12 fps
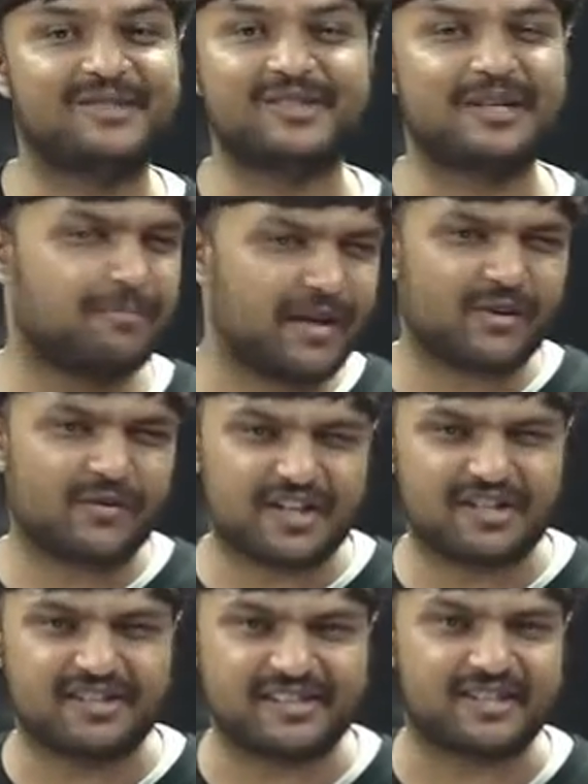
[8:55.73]
Those are big
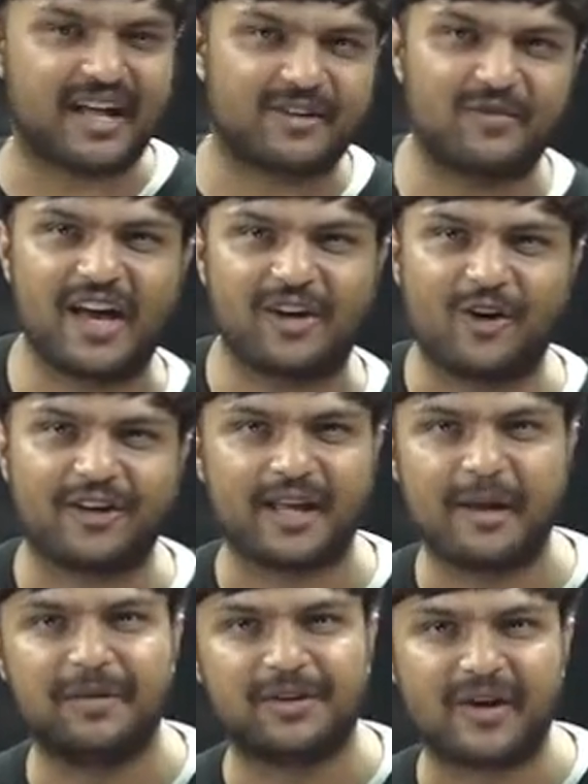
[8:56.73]
questions that we are not
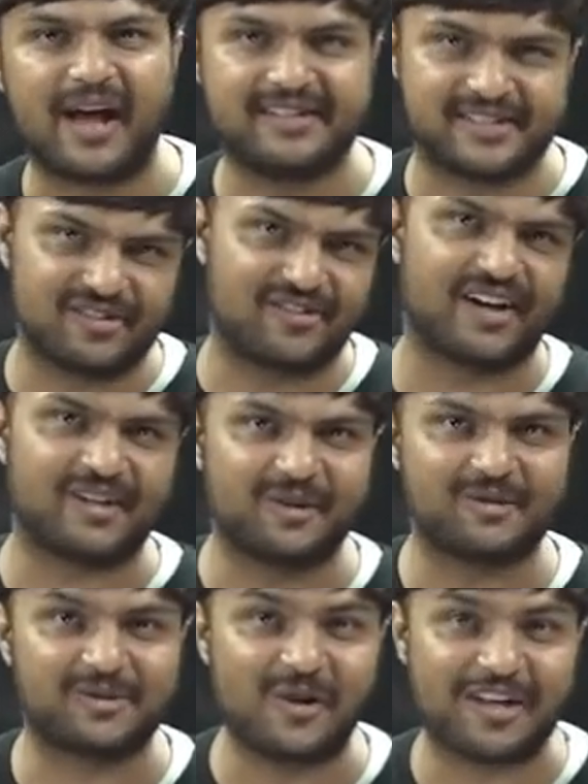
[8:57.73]
able to answer right now.
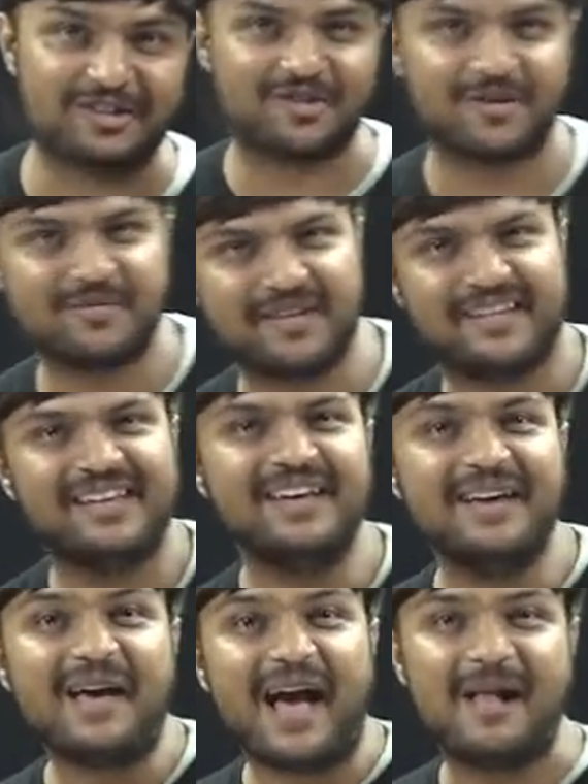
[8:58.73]
So astronomy
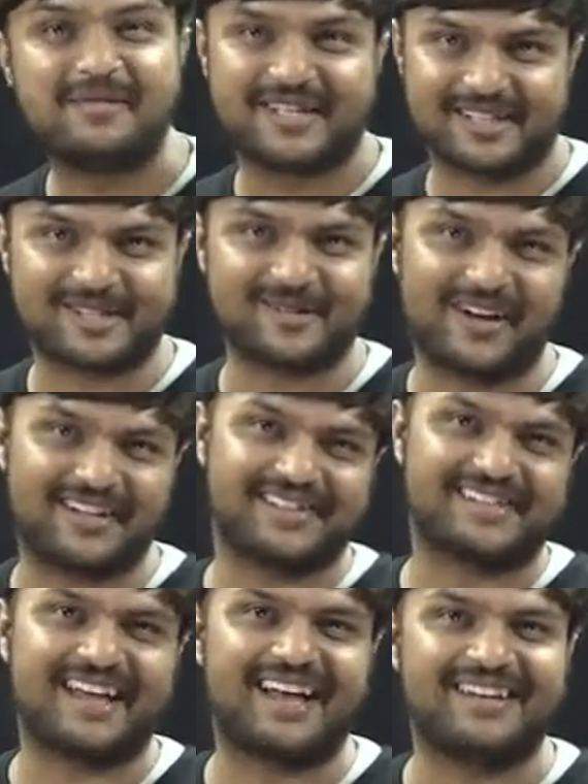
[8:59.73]
helps us to
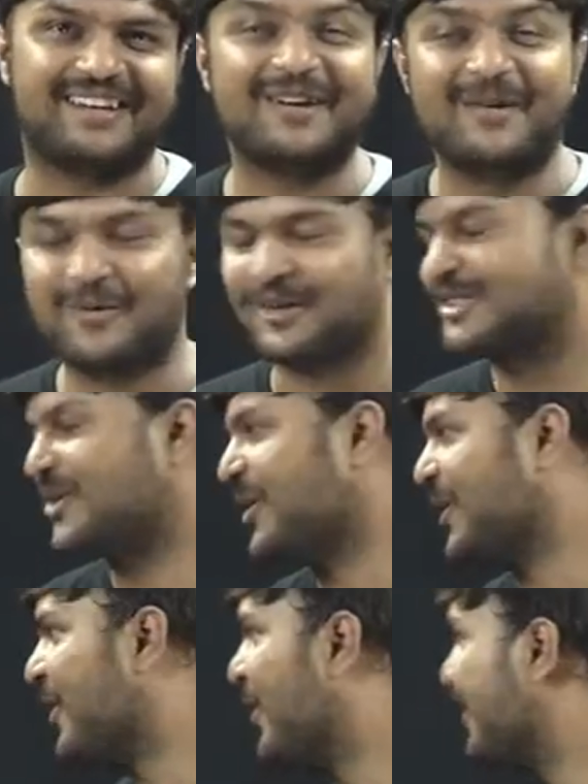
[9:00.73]
understand what's
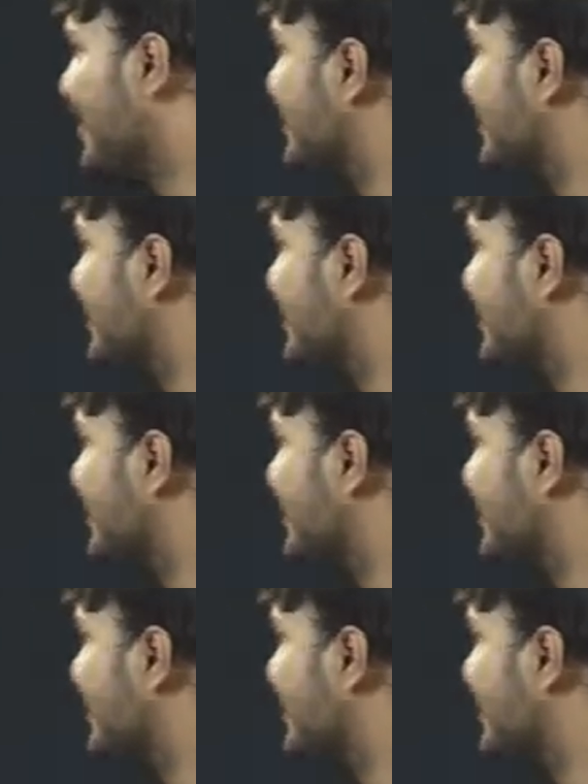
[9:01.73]
going on in